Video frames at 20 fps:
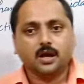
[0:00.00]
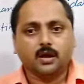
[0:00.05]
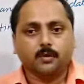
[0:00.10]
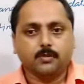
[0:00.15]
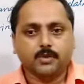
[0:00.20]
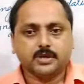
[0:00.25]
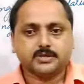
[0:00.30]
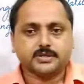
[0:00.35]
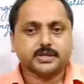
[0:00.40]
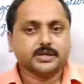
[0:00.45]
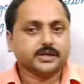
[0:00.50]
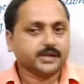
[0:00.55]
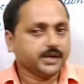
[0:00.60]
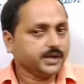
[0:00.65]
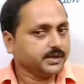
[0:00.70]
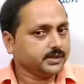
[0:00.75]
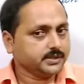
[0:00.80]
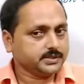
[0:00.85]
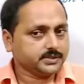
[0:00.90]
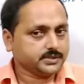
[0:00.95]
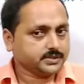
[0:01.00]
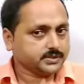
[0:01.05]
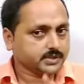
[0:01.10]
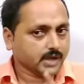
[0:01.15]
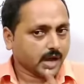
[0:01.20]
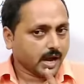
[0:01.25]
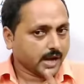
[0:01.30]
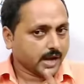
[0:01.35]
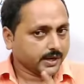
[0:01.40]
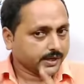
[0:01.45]
means.
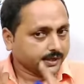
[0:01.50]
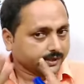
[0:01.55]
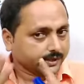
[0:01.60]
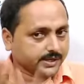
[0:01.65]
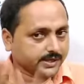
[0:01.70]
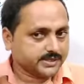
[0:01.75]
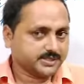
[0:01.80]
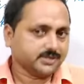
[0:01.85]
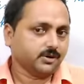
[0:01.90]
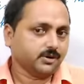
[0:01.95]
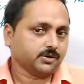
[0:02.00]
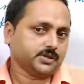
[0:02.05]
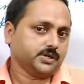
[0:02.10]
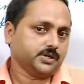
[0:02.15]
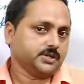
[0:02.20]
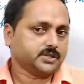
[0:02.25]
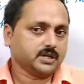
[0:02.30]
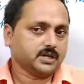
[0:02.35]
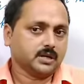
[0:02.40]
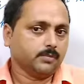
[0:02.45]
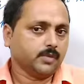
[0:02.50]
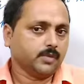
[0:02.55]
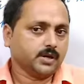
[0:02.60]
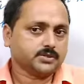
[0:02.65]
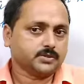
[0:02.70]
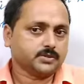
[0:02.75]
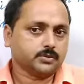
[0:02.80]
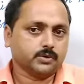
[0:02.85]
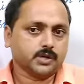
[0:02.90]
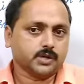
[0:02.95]
Increase in oxidation number
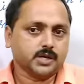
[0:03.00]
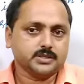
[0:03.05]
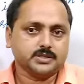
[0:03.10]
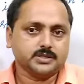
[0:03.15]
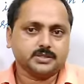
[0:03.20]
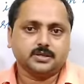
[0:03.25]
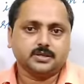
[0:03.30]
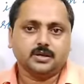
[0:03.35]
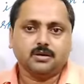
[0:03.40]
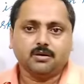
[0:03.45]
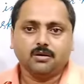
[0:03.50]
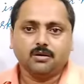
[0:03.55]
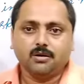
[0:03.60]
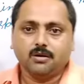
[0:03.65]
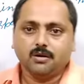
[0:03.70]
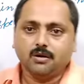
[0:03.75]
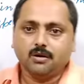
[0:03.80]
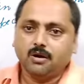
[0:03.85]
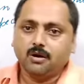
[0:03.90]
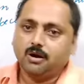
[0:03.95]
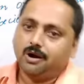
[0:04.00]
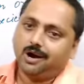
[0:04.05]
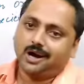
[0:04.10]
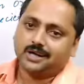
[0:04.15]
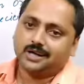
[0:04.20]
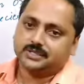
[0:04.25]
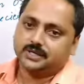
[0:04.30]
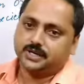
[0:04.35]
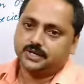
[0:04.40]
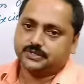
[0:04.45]
is known as
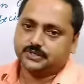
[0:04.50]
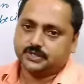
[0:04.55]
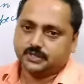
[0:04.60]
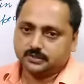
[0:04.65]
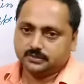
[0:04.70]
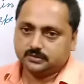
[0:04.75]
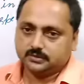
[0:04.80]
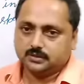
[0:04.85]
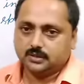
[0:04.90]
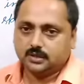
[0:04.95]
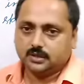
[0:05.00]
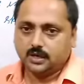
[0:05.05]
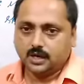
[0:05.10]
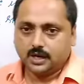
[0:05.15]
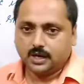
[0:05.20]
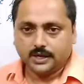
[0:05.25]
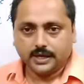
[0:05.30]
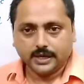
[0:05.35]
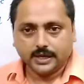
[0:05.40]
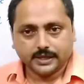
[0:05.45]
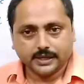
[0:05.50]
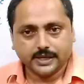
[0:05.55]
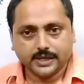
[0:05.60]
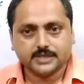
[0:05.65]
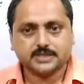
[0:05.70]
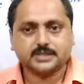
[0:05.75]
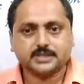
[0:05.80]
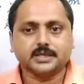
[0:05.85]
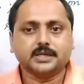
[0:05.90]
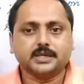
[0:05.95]
oxidation.
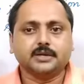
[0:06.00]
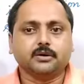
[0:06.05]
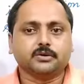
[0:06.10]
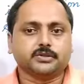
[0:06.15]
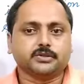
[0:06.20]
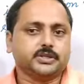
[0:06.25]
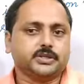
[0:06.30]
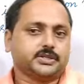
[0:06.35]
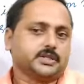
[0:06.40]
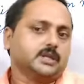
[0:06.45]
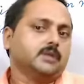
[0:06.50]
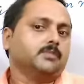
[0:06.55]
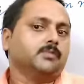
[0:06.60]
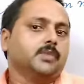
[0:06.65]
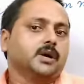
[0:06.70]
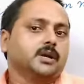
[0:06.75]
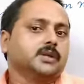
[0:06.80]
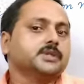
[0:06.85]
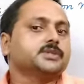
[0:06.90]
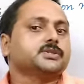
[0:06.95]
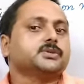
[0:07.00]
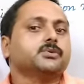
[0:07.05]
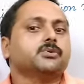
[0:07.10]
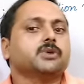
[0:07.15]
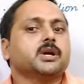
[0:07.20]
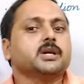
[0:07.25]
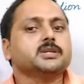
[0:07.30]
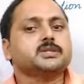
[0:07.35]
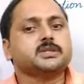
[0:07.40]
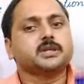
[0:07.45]
Decrease in oxidation number is
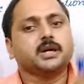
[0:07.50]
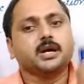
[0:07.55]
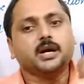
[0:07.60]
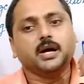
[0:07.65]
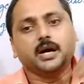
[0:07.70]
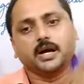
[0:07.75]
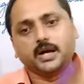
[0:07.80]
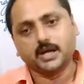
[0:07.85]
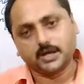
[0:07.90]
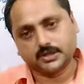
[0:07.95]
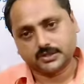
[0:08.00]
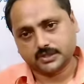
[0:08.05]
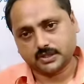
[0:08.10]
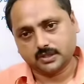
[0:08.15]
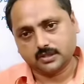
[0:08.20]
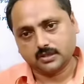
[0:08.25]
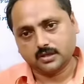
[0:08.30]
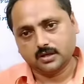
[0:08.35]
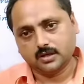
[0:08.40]
known as reduction.